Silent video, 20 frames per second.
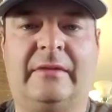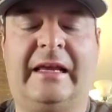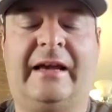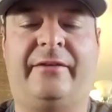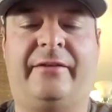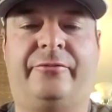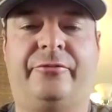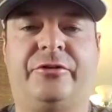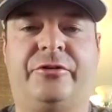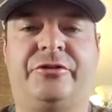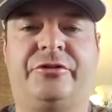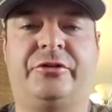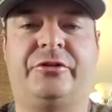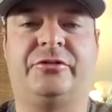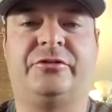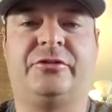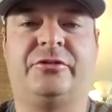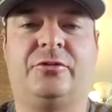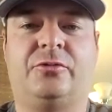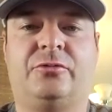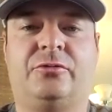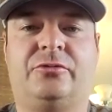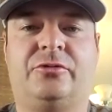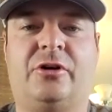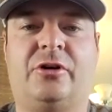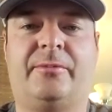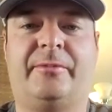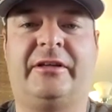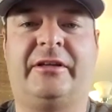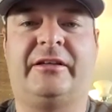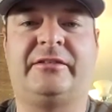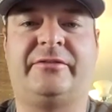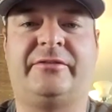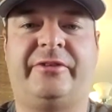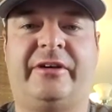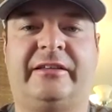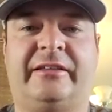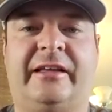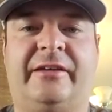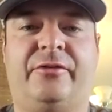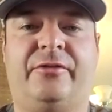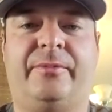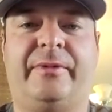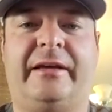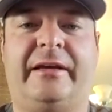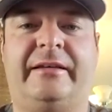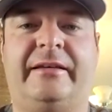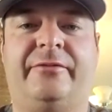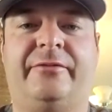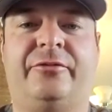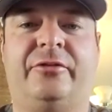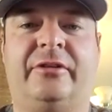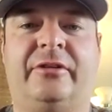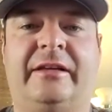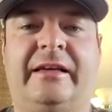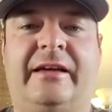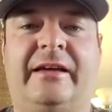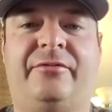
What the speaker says: Yeah, for sure. So trauma does affect everybody differently.